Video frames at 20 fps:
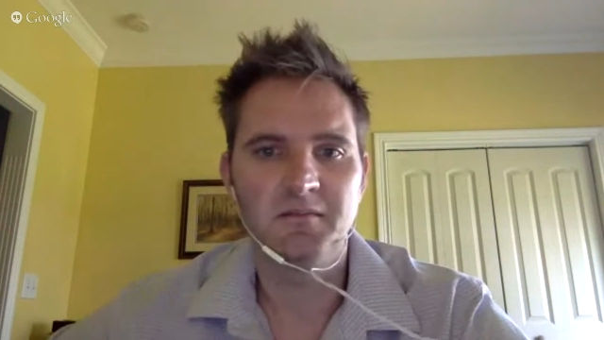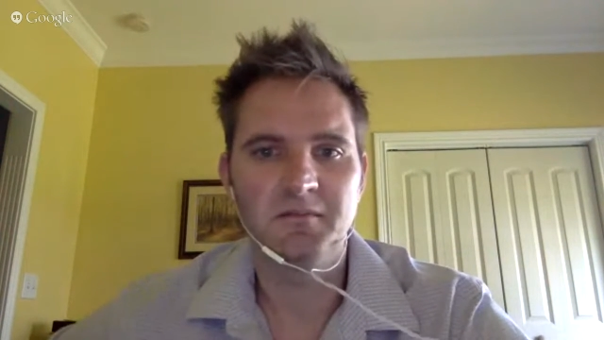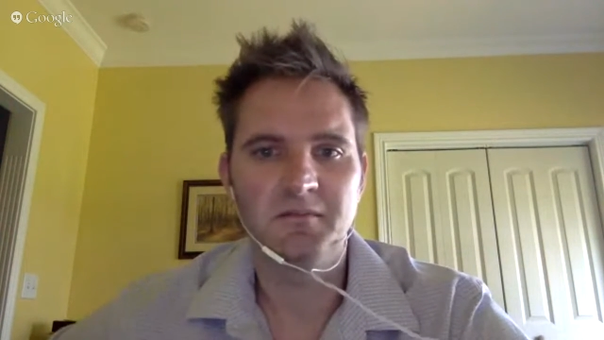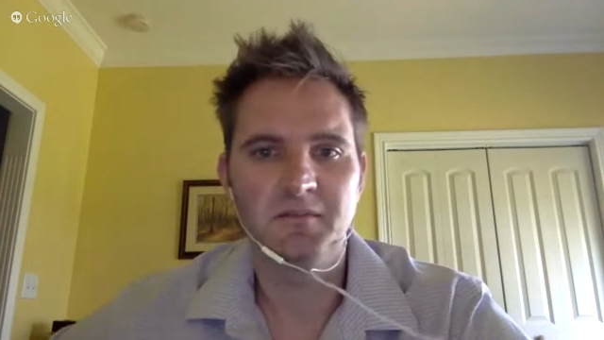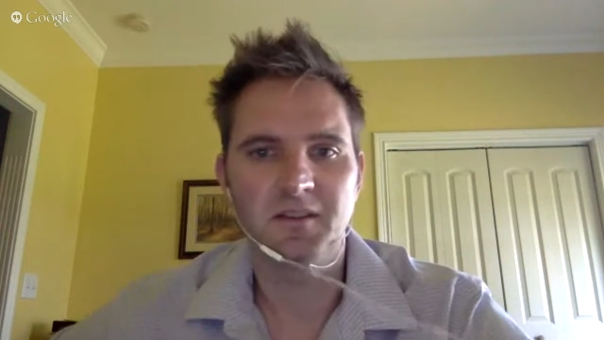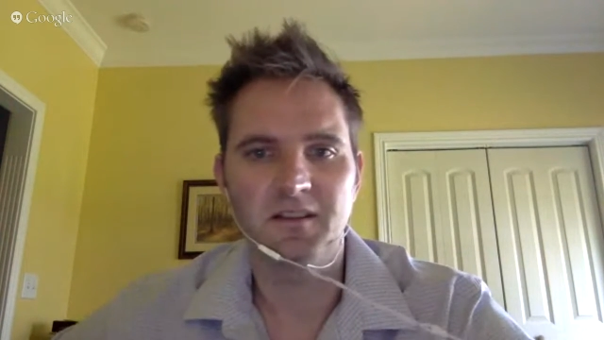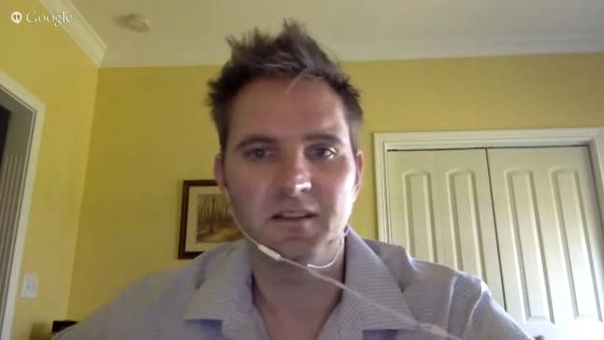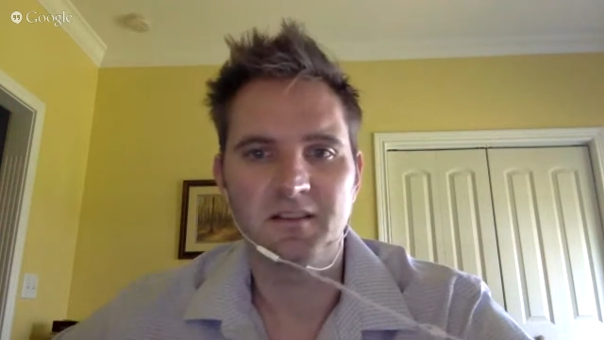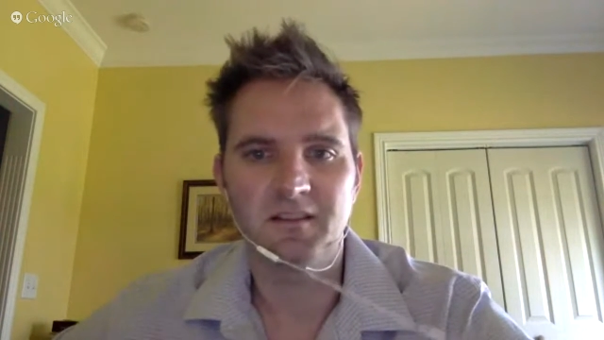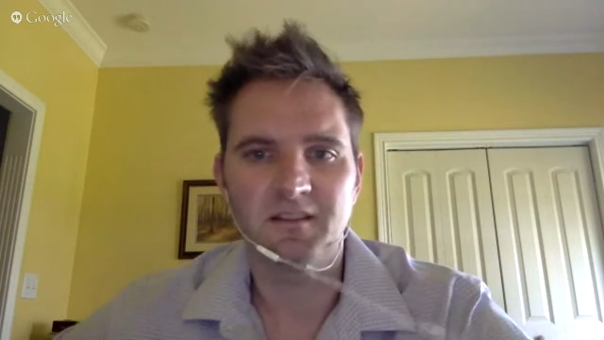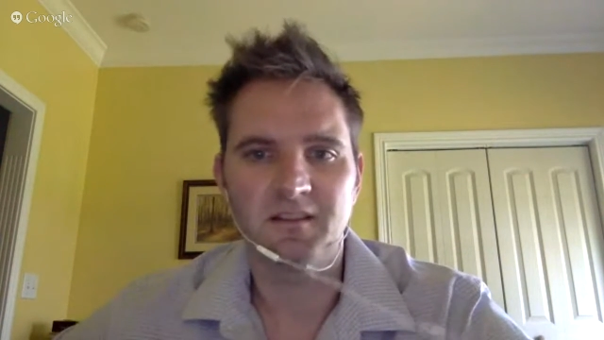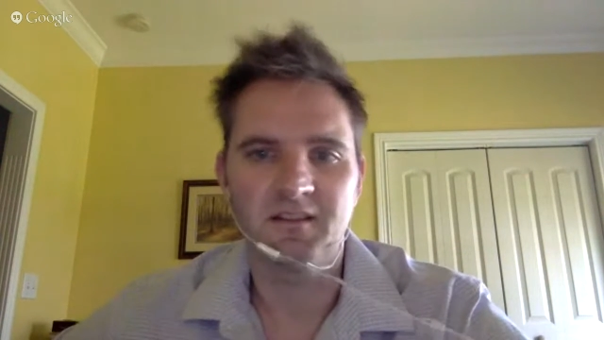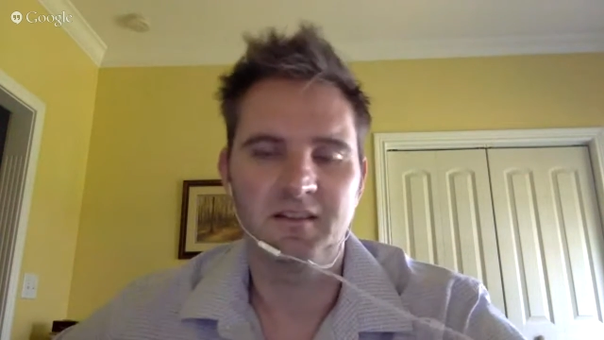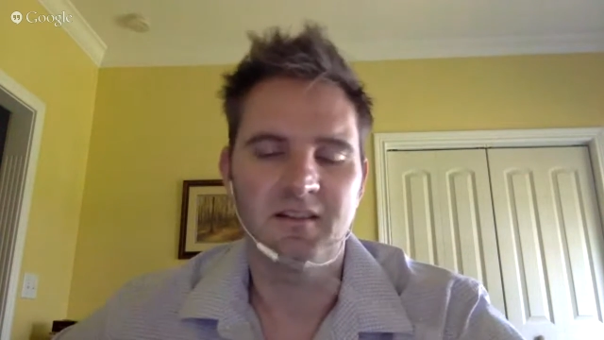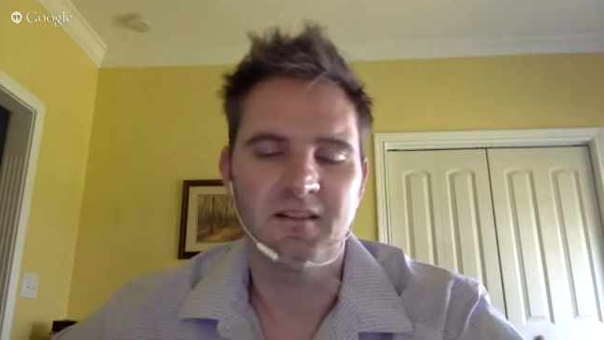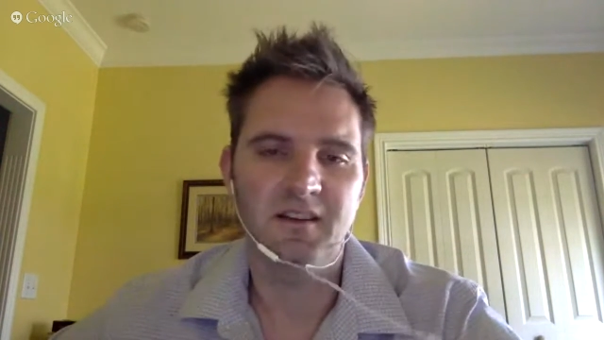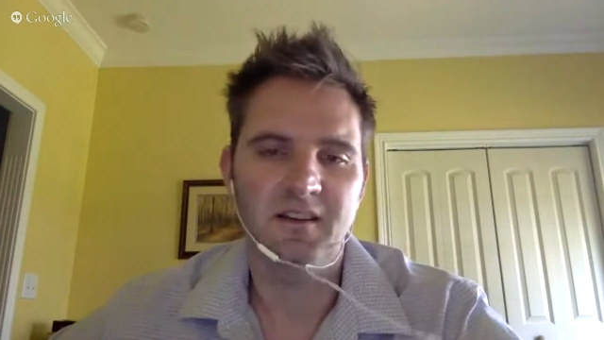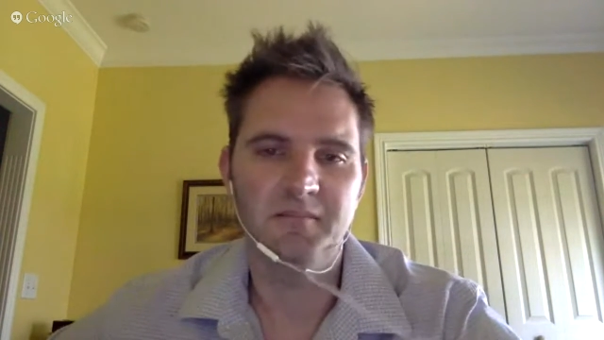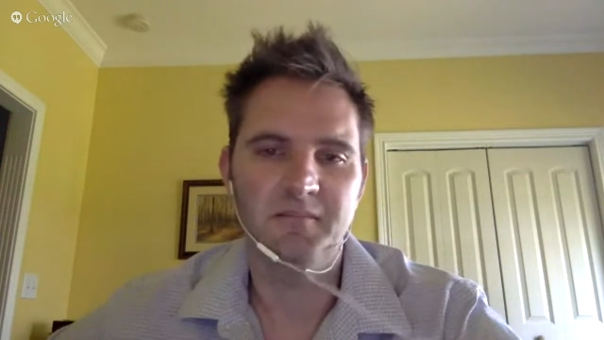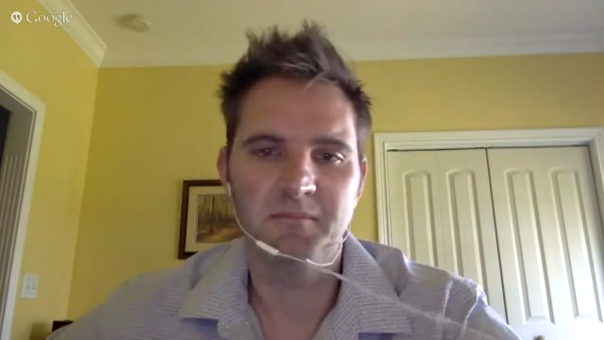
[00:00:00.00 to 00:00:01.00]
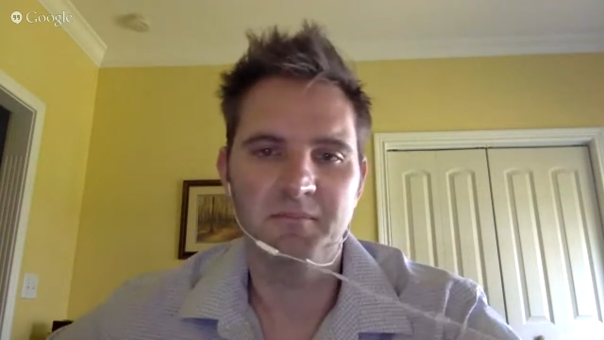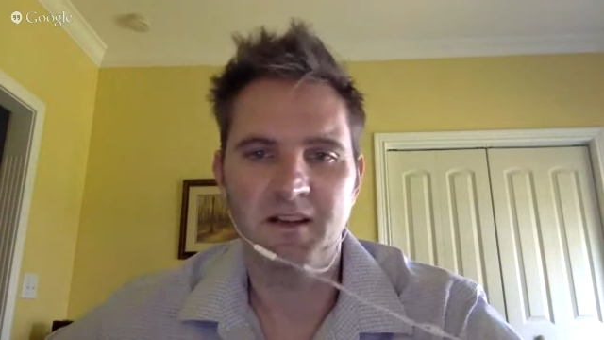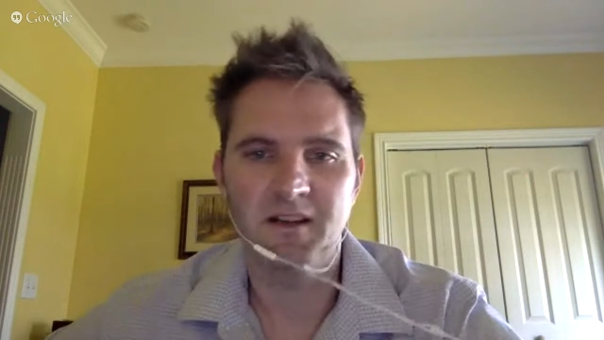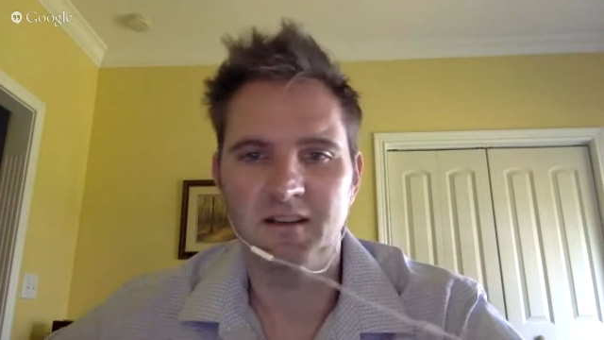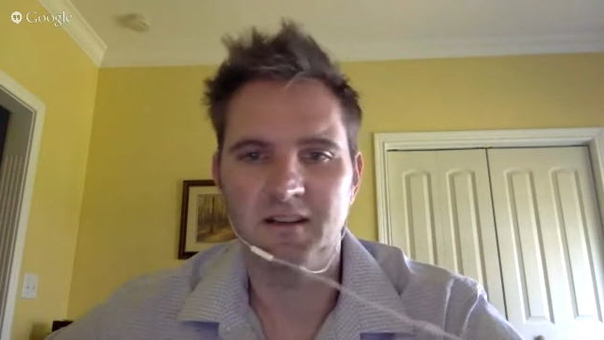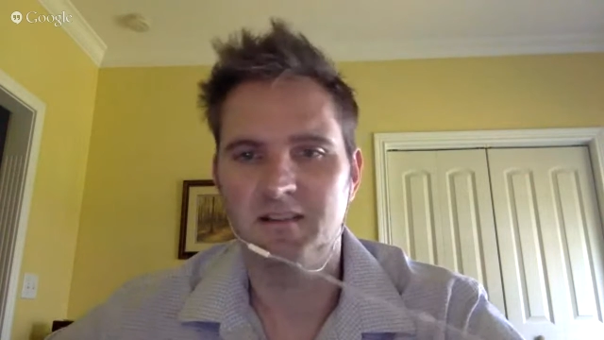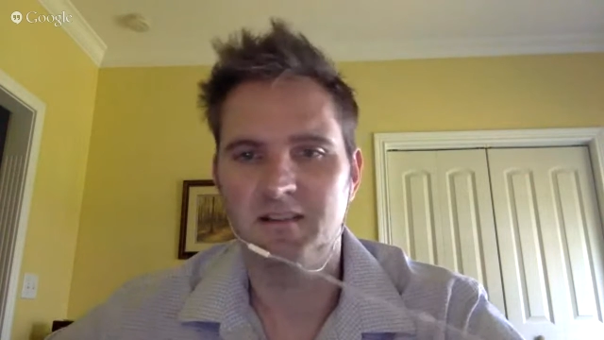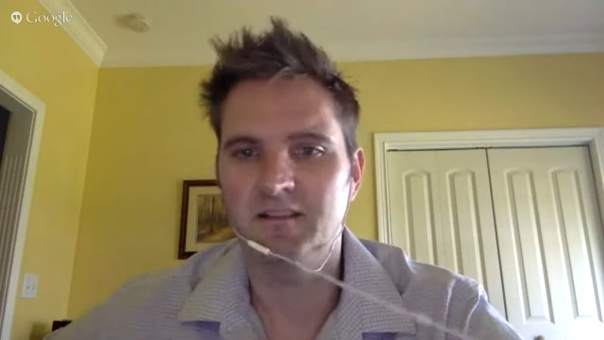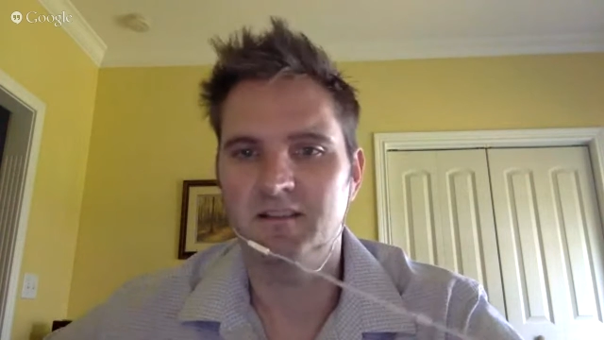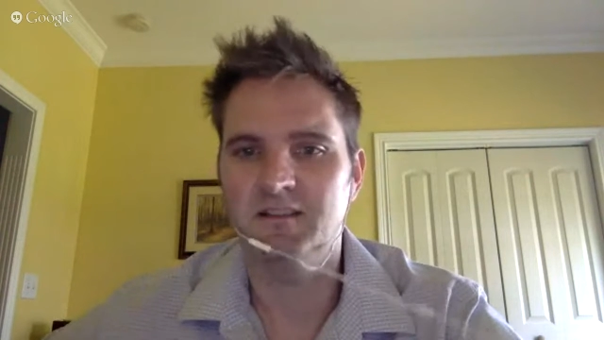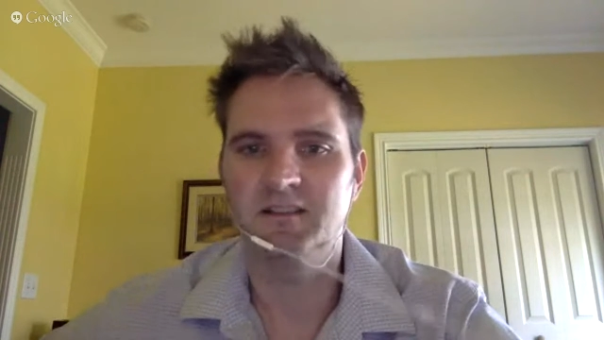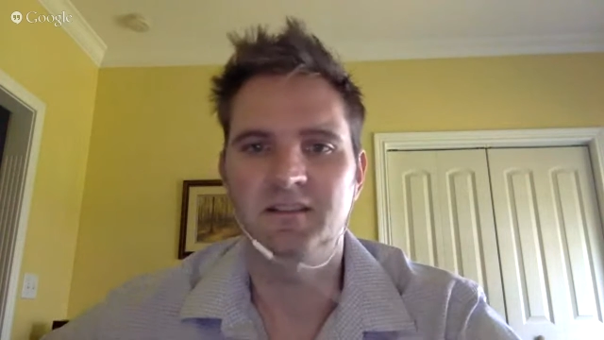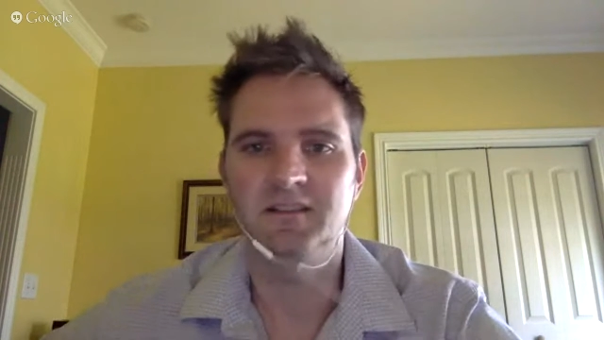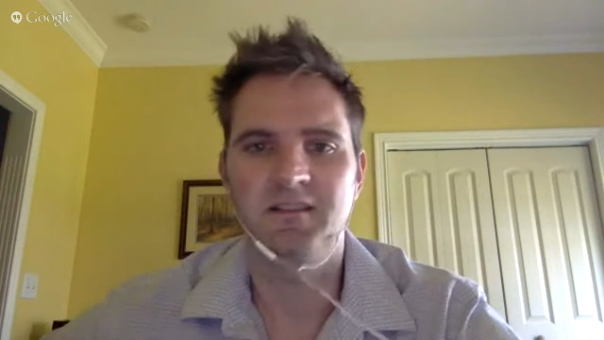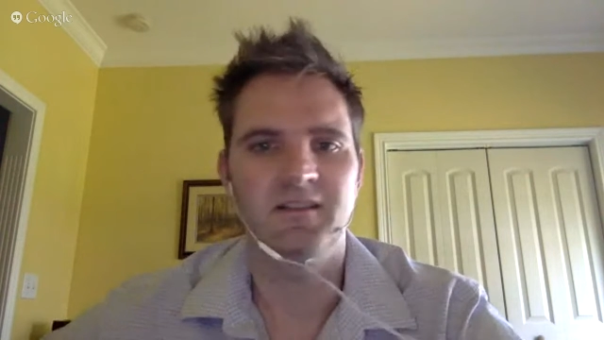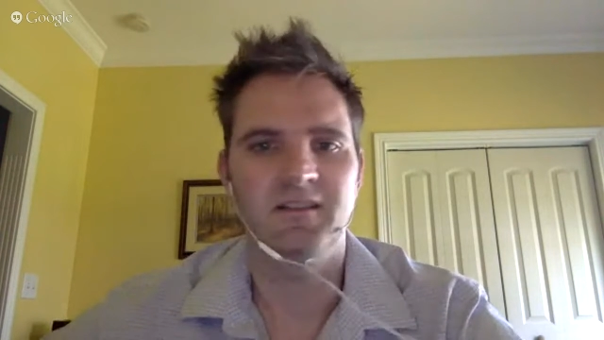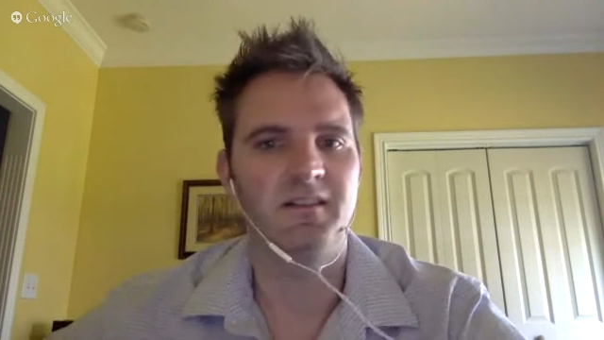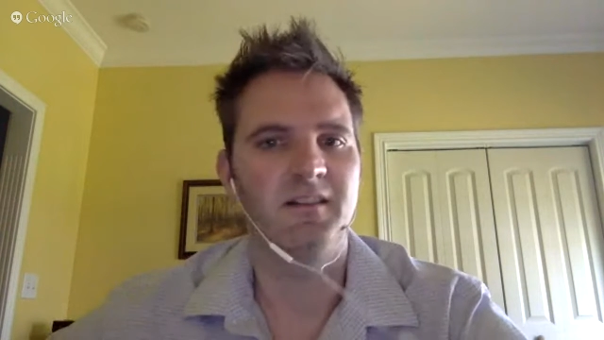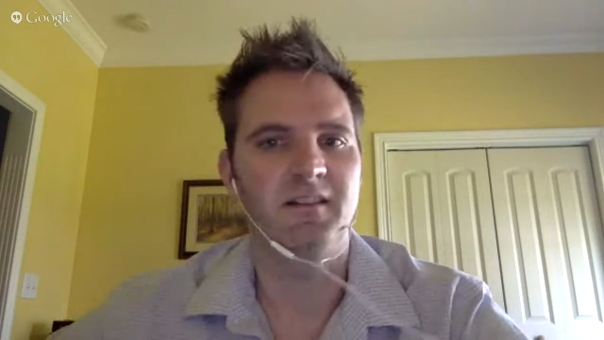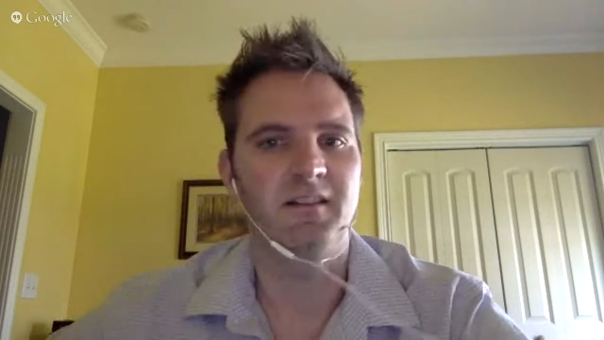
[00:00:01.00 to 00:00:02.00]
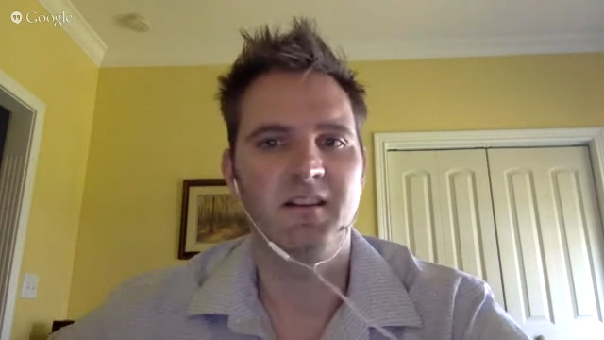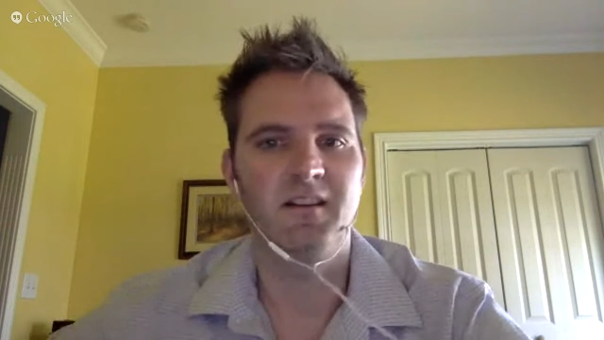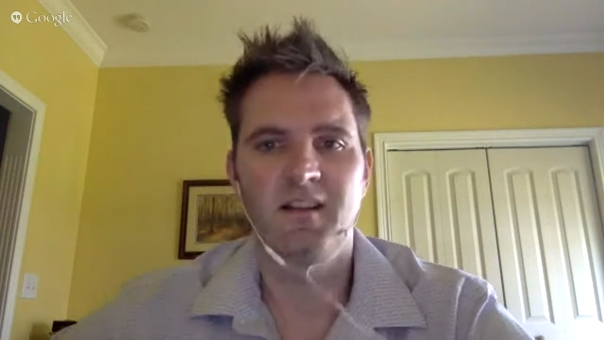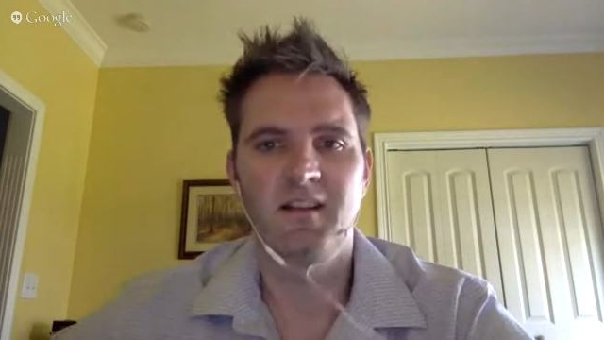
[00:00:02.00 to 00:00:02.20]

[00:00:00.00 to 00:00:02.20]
because it's in inboxes and